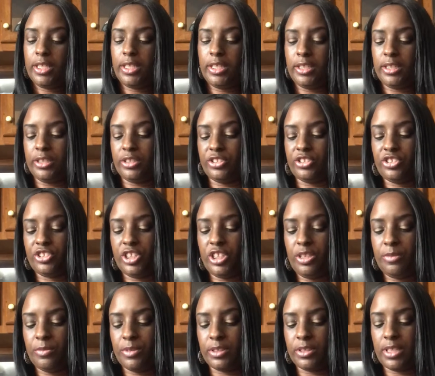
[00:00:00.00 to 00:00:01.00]
It is
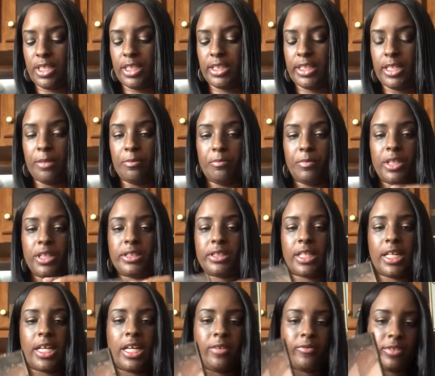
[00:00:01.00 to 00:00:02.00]
cheap, it's not that much.
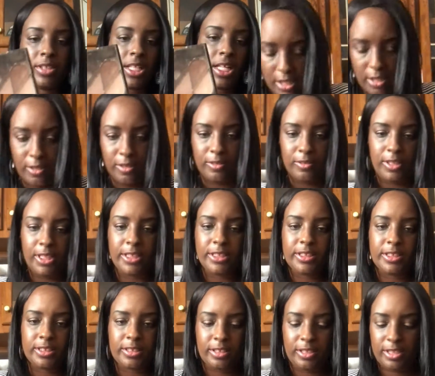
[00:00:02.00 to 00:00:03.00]
I have a lot. Oh, I
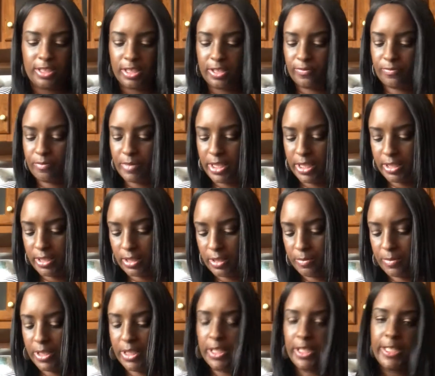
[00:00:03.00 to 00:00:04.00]
just love
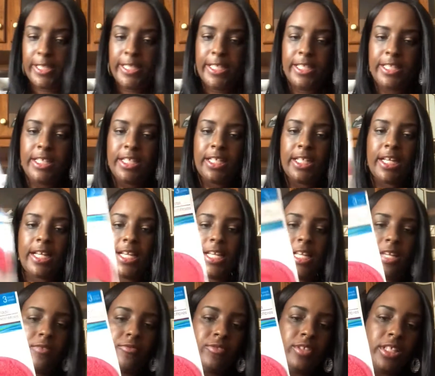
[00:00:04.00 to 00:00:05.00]
makeup. And then I
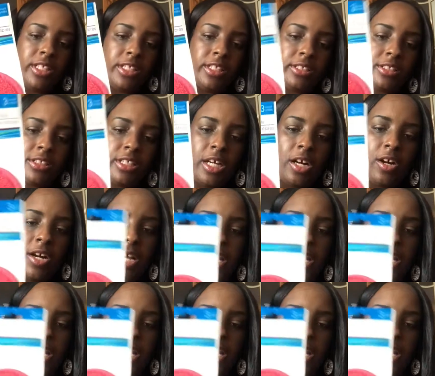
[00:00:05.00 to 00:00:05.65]
have this, y'all.